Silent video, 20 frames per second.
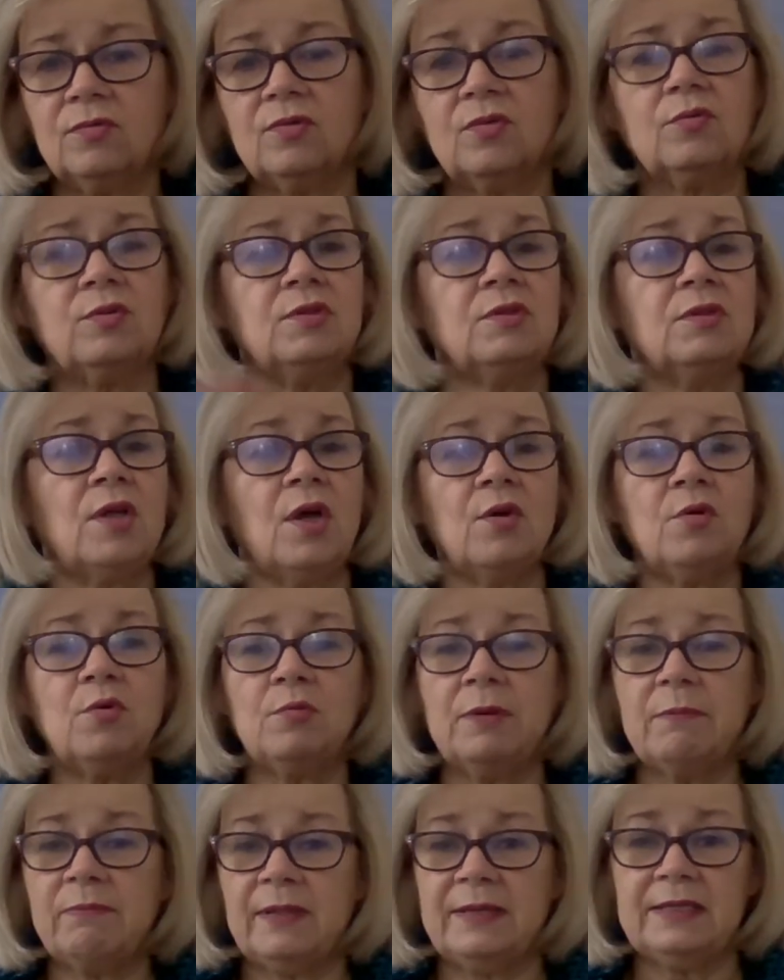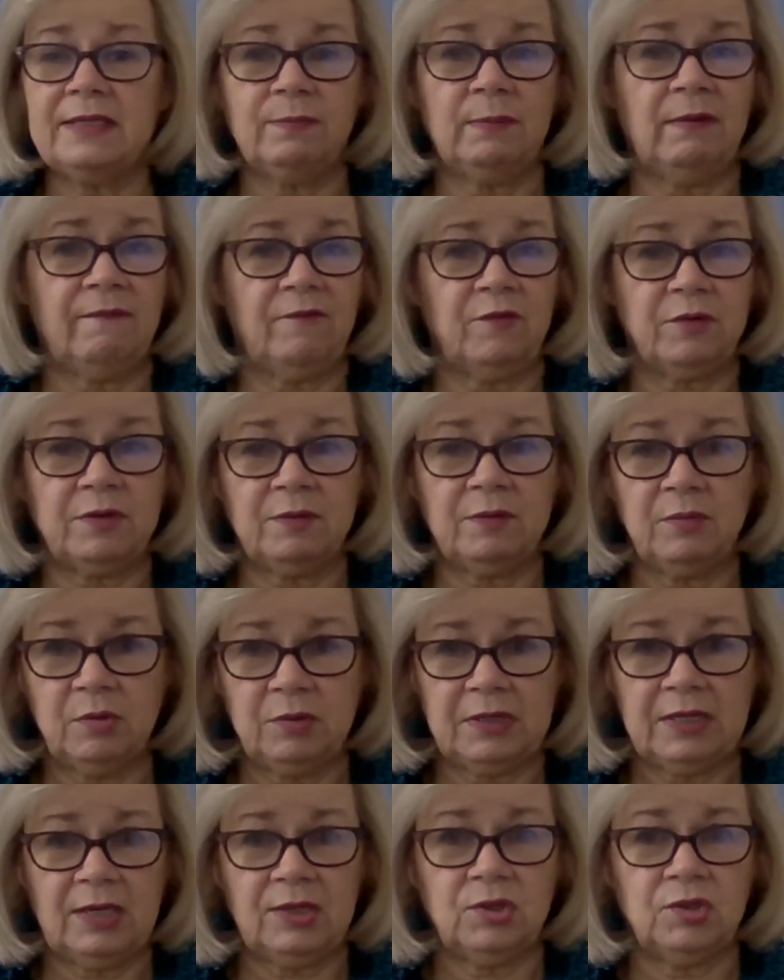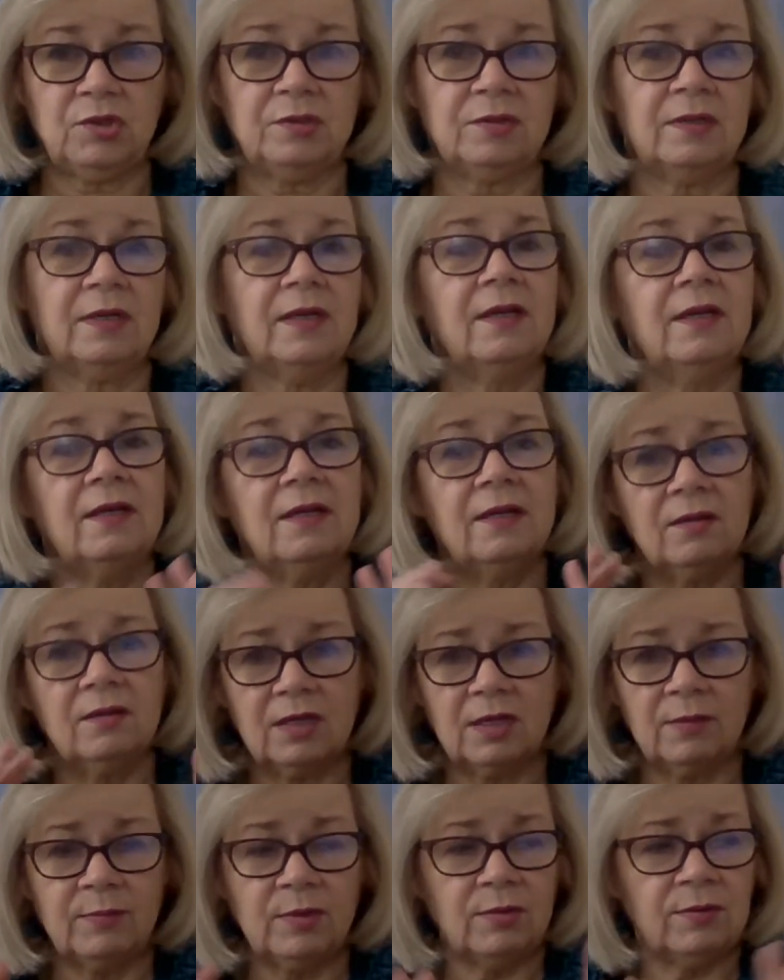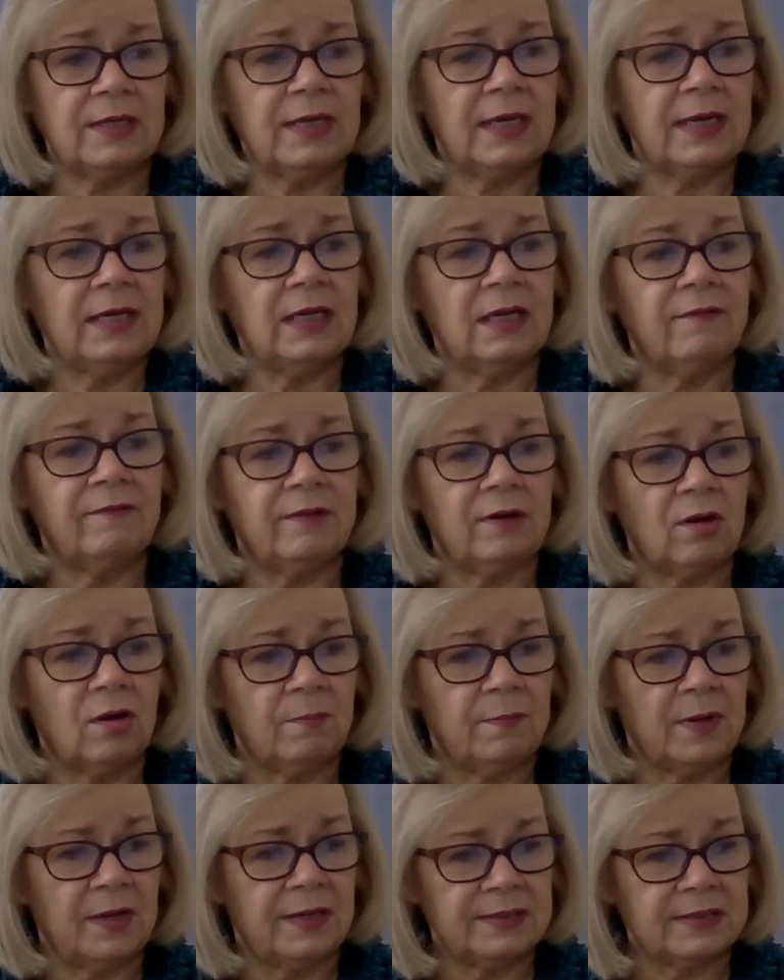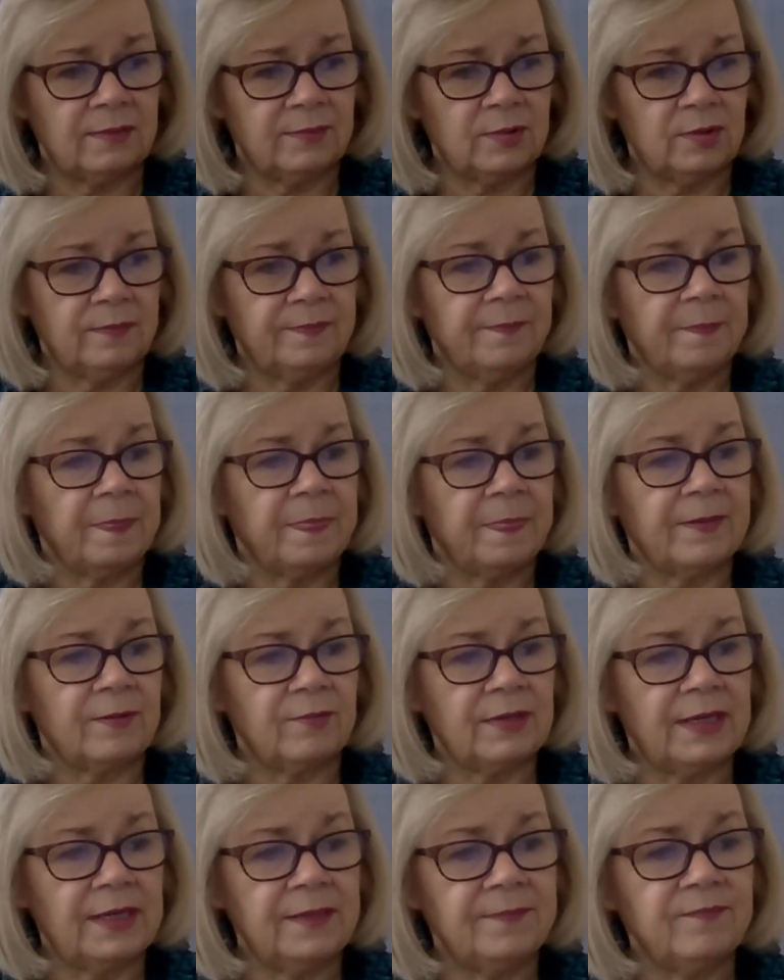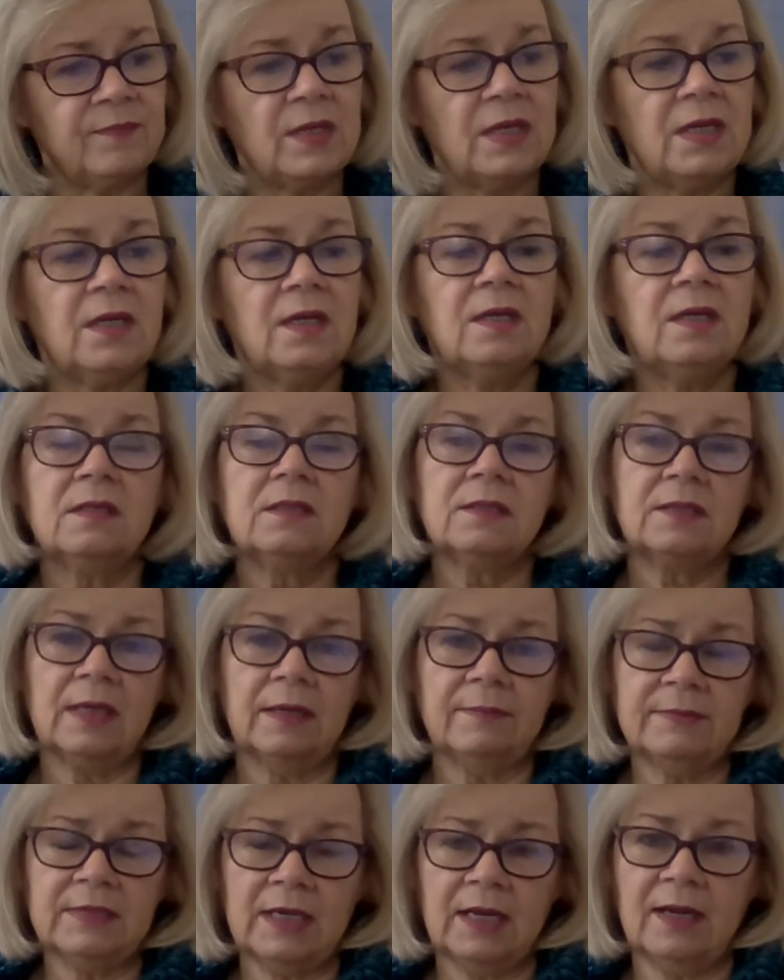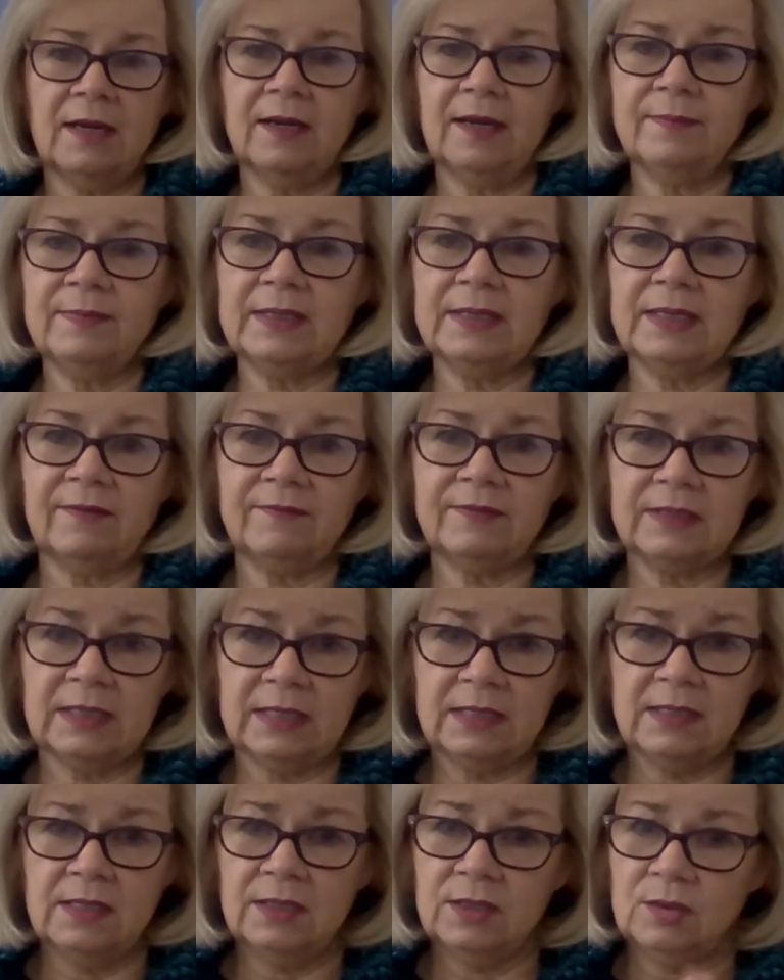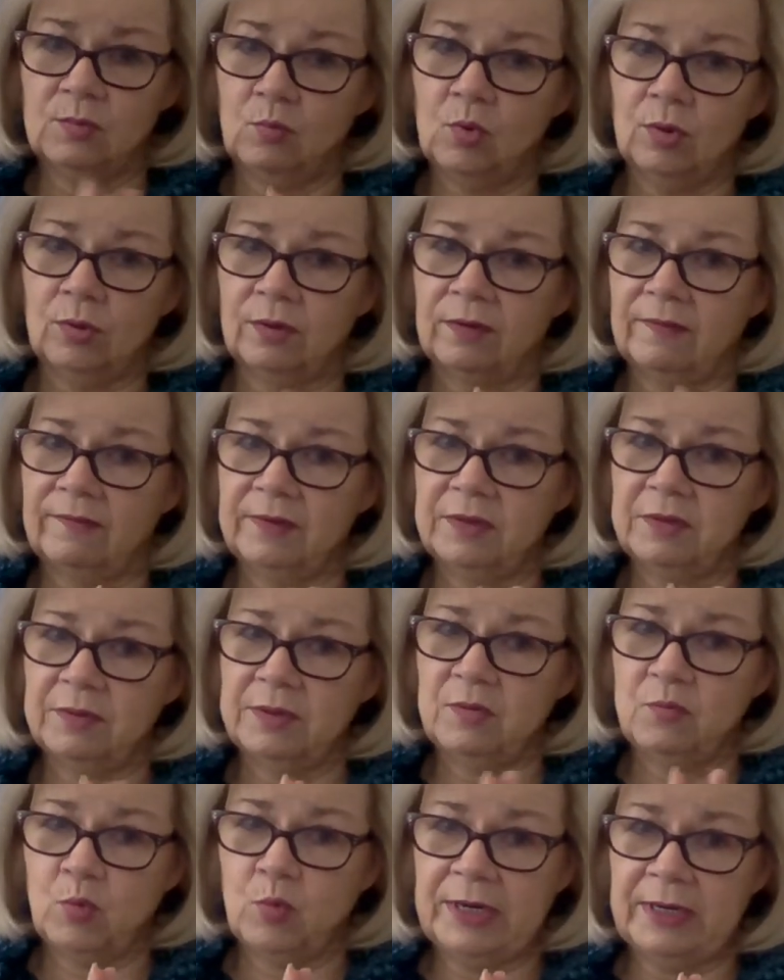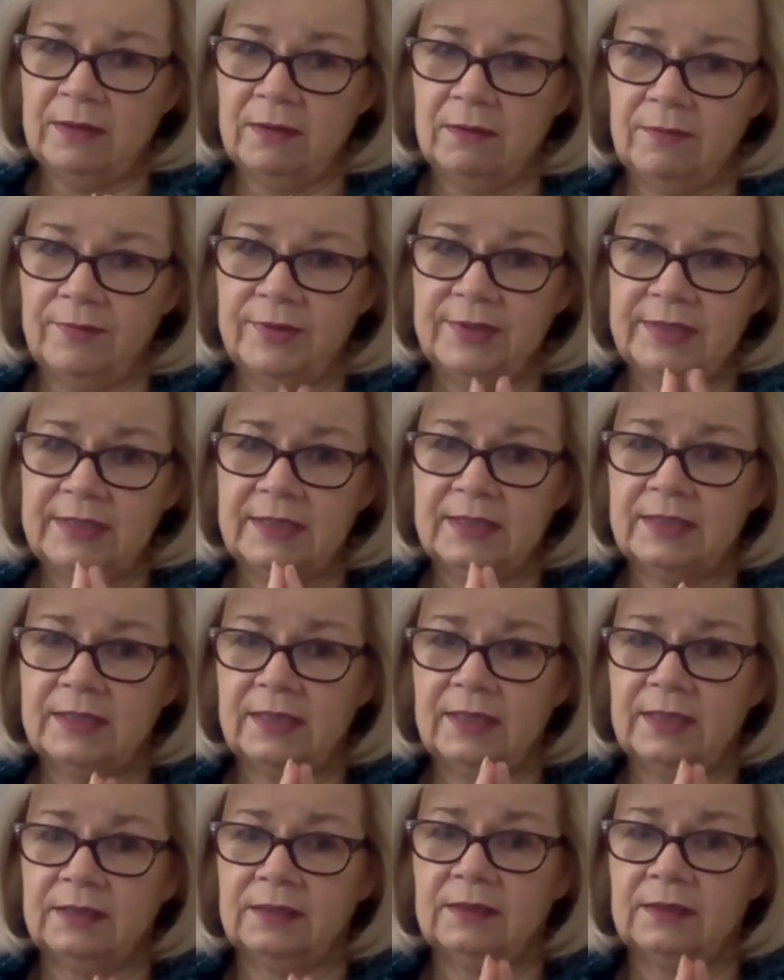There's no replacement for communication. Communicate if at all possible. Okay. Sometimes, and I've seen this work very well, this is